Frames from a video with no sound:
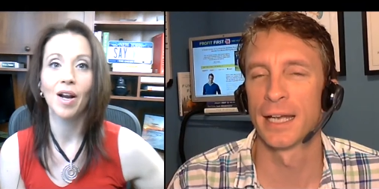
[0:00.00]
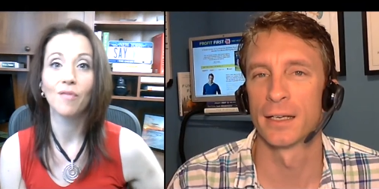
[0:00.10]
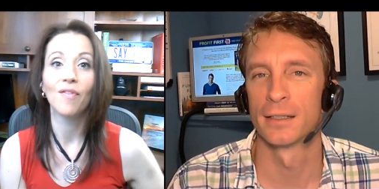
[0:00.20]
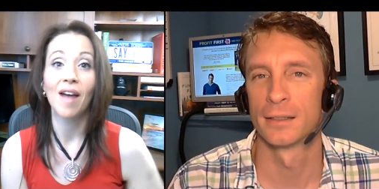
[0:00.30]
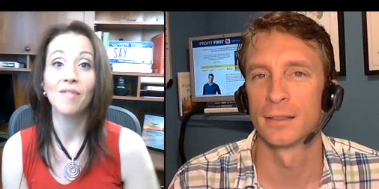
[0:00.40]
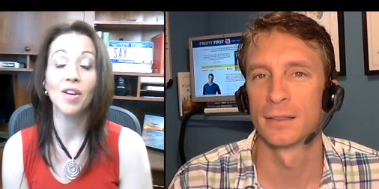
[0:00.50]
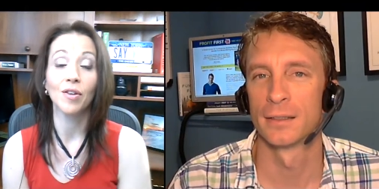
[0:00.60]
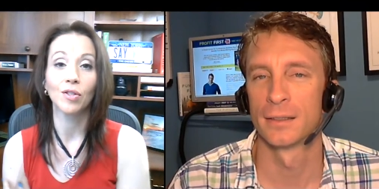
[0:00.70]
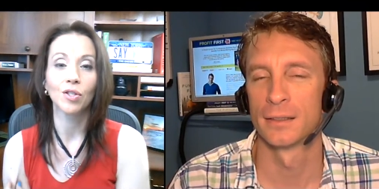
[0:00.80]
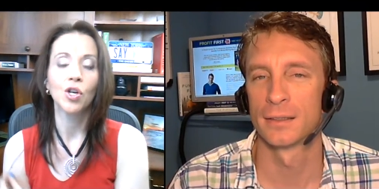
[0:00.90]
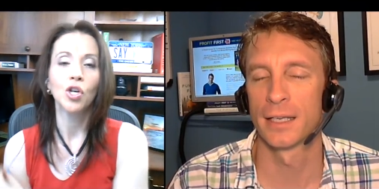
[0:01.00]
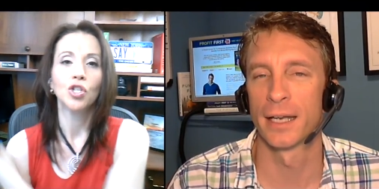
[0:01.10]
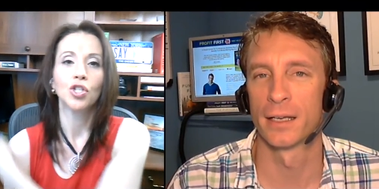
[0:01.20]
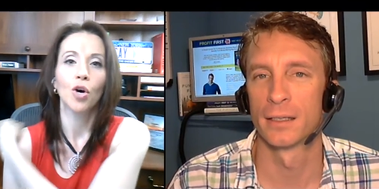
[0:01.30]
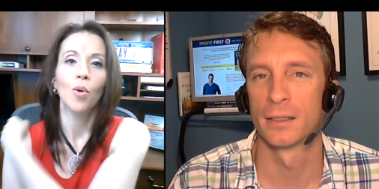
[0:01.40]
Speaker 1: five years. Yeah.
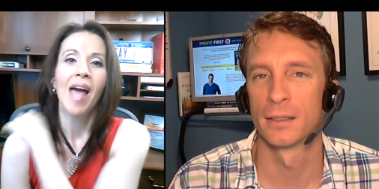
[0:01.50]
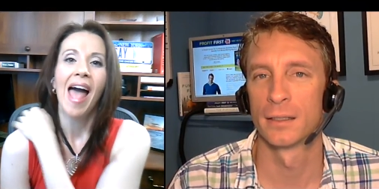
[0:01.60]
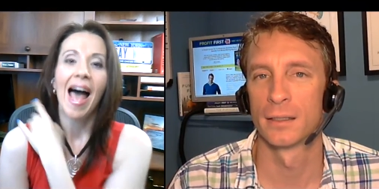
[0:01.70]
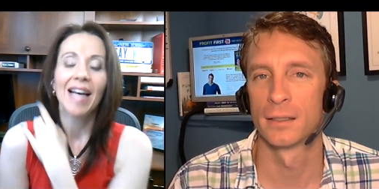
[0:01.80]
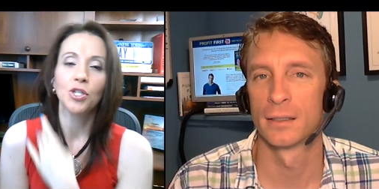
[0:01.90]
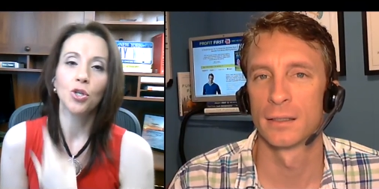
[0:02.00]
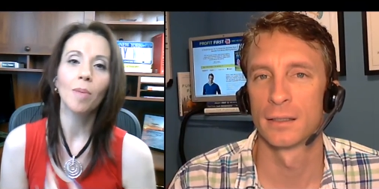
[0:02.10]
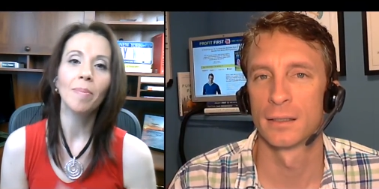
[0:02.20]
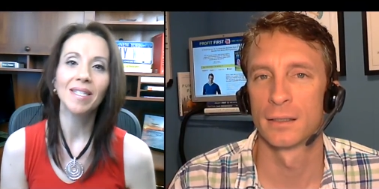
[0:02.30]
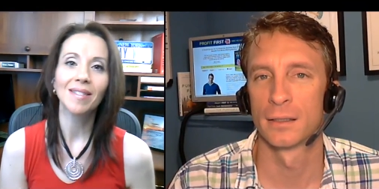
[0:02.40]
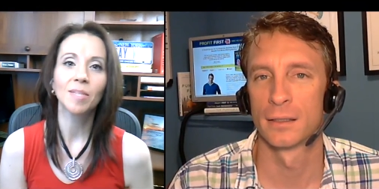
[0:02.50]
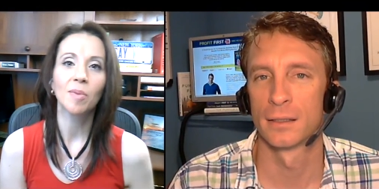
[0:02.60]
So yeah. has your business been